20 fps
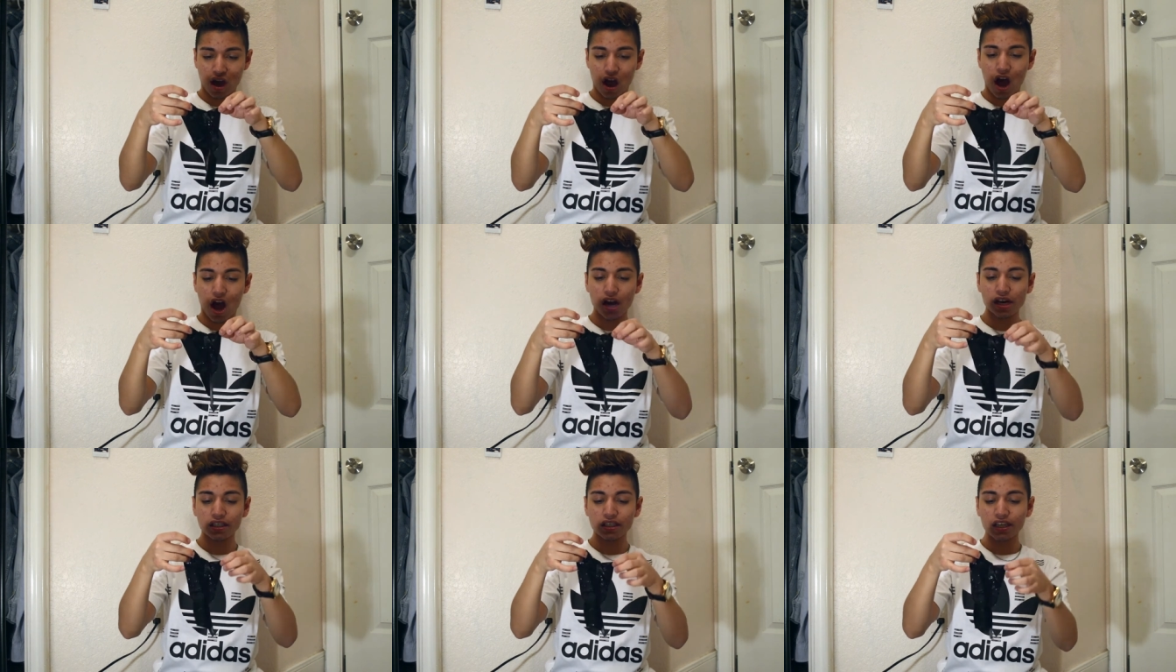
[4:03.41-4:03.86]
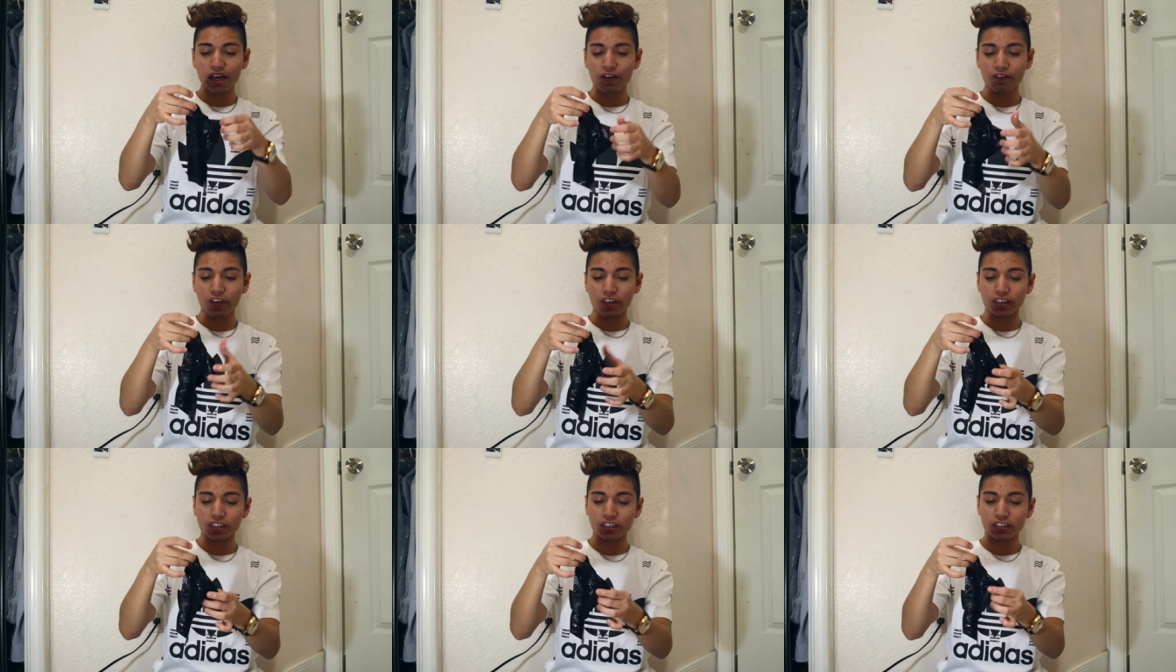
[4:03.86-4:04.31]
Honestly, I
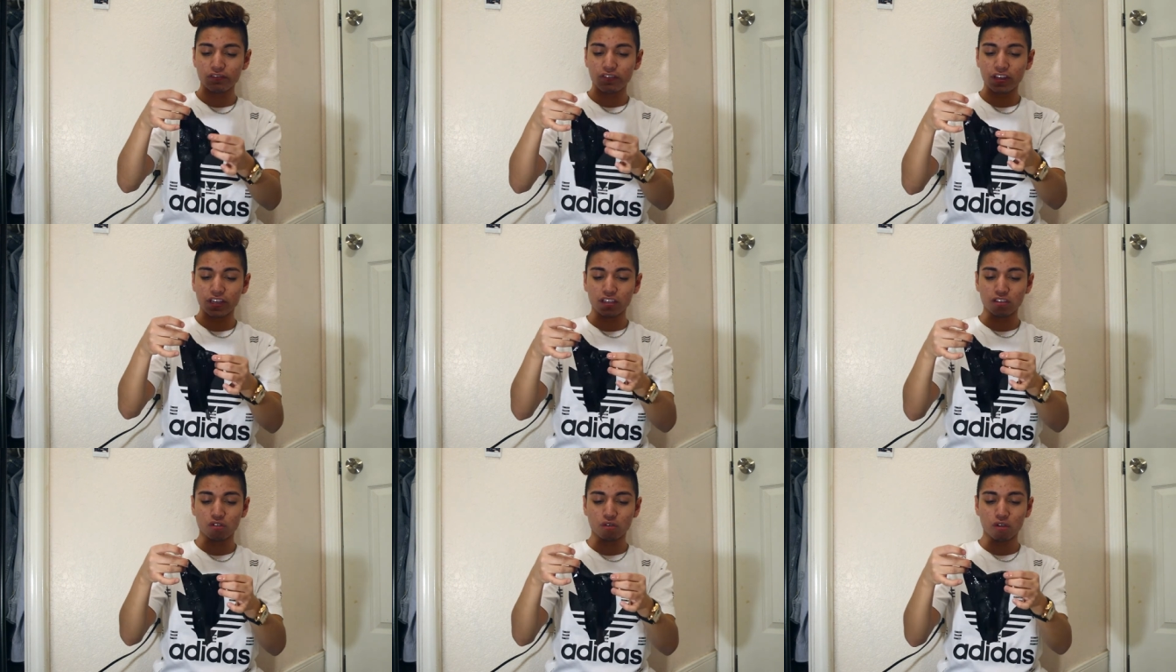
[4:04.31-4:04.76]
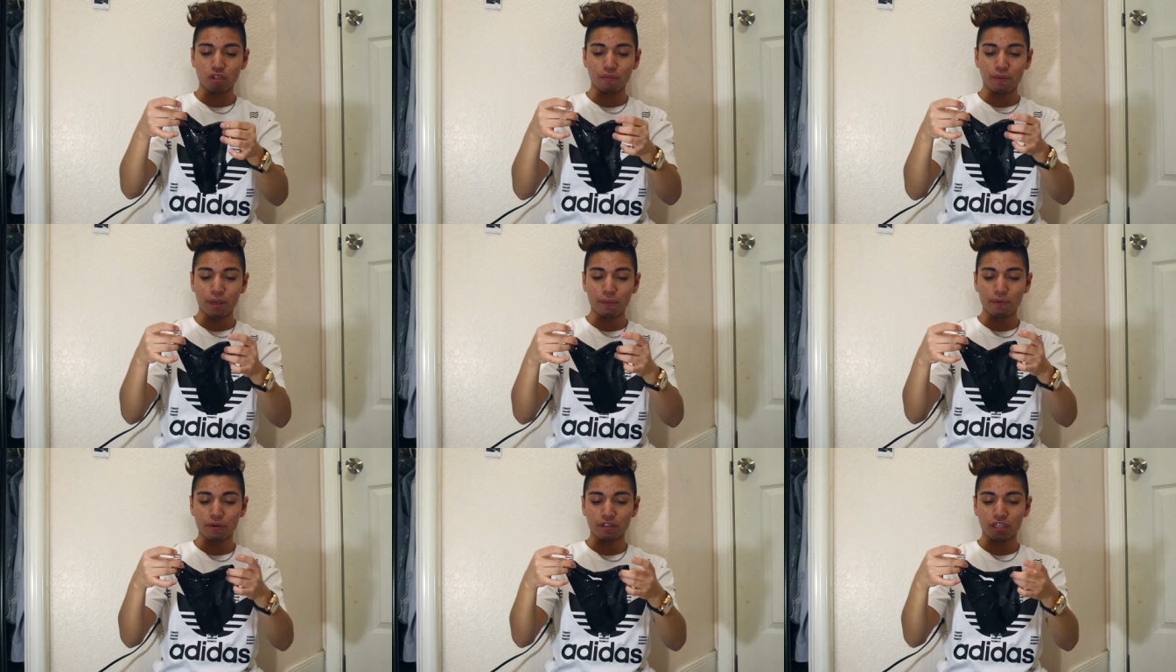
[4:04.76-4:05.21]
feel like this is fucking toilet
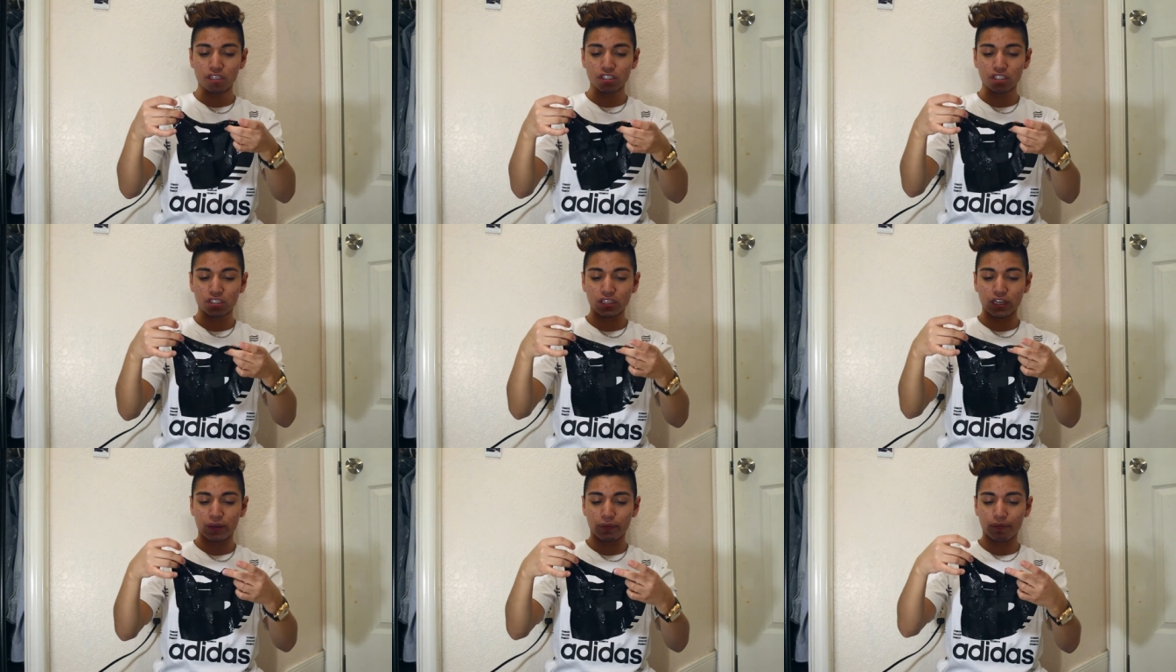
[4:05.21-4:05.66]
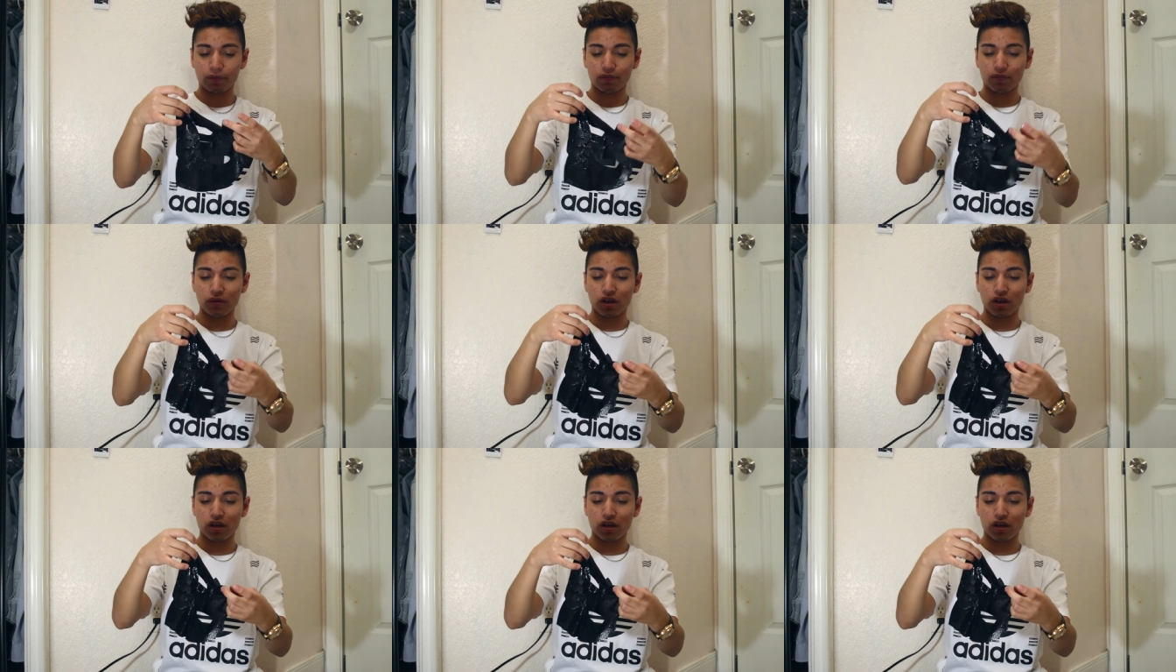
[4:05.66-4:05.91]
paper and they just, like,